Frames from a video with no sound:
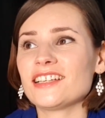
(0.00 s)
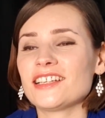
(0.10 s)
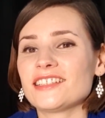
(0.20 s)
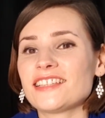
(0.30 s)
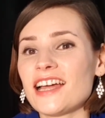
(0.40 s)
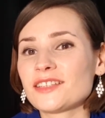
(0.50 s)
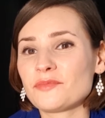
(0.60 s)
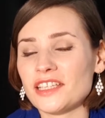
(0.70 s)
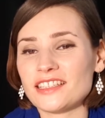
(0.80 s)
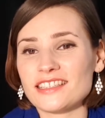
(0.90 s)
that
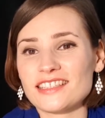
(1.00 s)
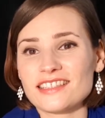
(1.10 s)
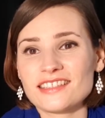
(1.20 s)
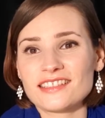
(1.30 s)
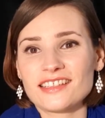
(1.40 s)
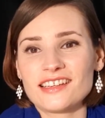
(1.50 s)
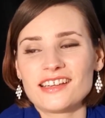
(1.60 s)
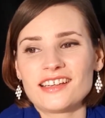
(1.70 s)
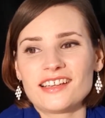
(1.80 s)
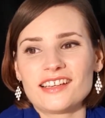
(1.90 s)
means
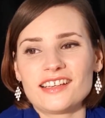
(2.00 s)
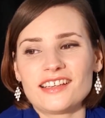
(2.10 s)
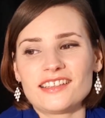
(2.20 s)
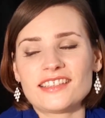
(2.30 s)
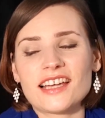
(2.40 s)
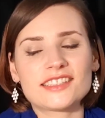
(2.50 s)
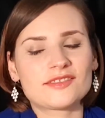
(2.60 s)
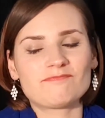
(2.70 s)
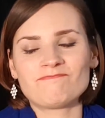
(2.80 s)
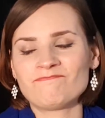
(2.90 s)
that
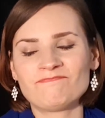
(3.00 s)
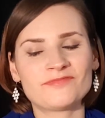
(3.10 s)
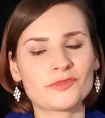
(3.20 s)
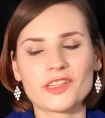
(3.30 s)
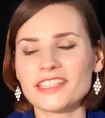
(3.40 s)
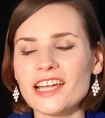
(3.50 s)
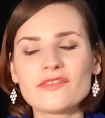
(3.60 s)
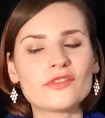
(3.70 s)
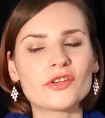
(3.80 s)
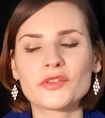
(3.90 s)

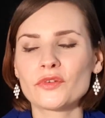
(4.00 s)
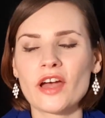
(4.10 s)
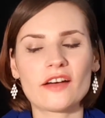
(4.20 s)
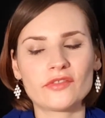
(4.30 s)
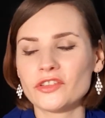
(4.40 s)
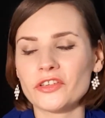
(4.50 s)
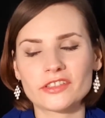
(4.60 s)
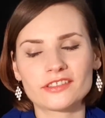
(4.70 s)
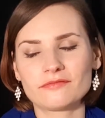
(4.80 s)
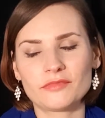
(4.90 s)
whatever you have
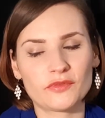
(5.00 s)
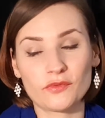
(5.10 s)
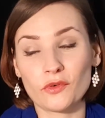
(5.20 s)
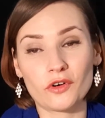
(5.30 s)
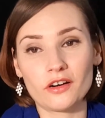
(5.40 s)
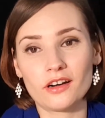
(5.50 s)
heard before,